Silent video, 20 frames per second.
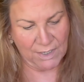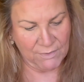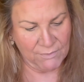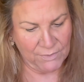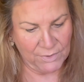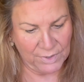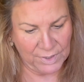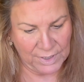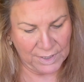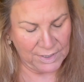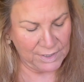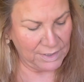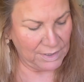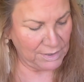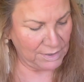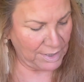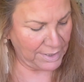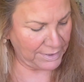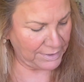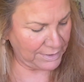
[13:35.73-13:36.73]
really
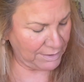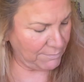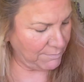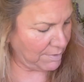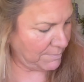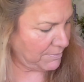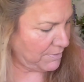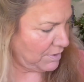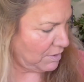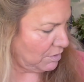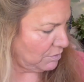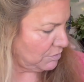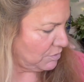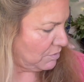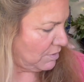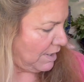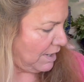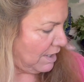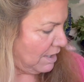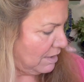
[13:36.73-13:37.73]
like them. I think I'll do
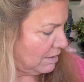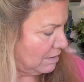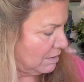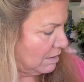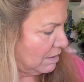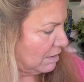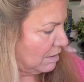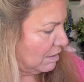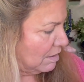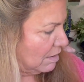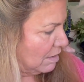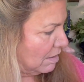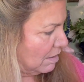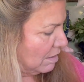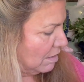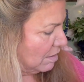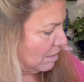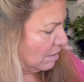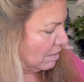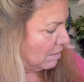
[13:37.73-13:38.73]
that
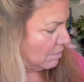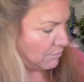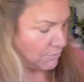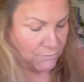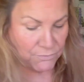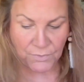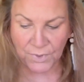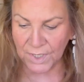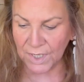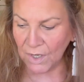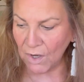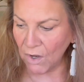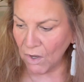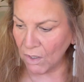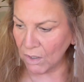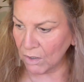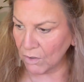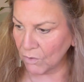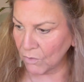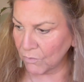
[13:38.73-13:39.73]
for the
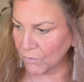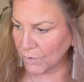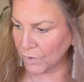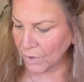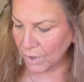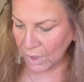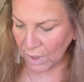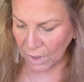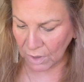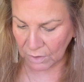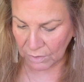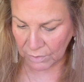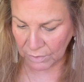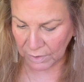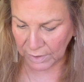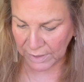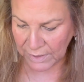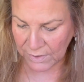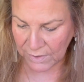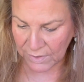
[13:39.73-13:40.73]
all over color.
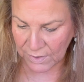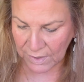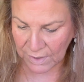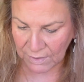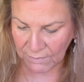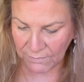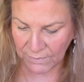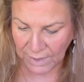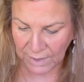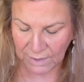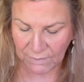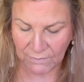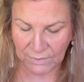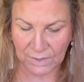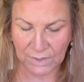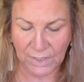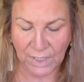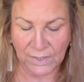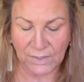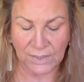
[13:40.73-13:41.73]
Let's see if that even
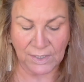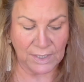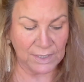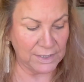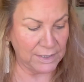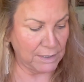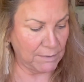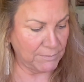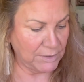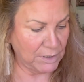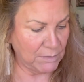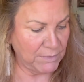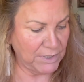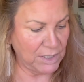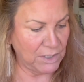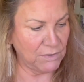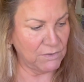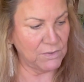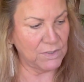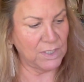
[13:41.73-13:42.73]
does anything. I'm going to be
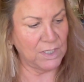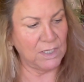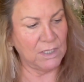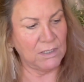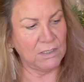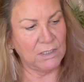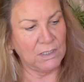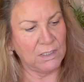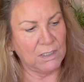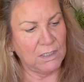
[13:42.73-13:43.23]
using